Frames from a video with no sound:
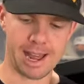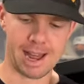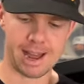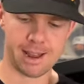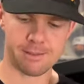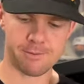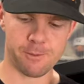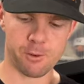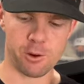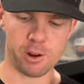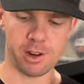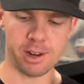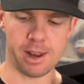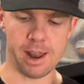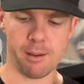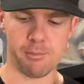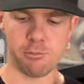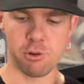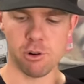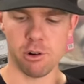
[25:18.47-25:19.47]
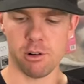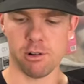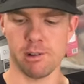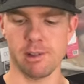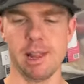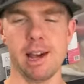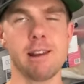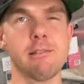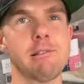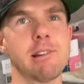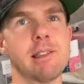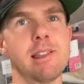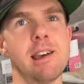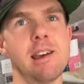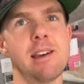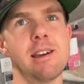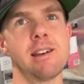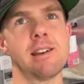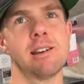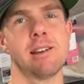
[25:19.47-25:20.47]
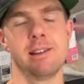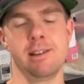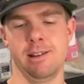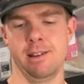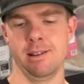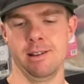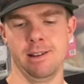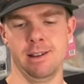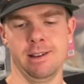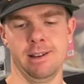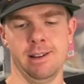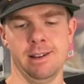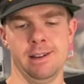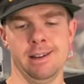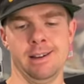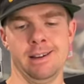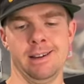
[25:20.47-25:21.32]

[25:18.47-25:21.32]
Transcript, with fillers: I can't find a number or a letter in there. Mm.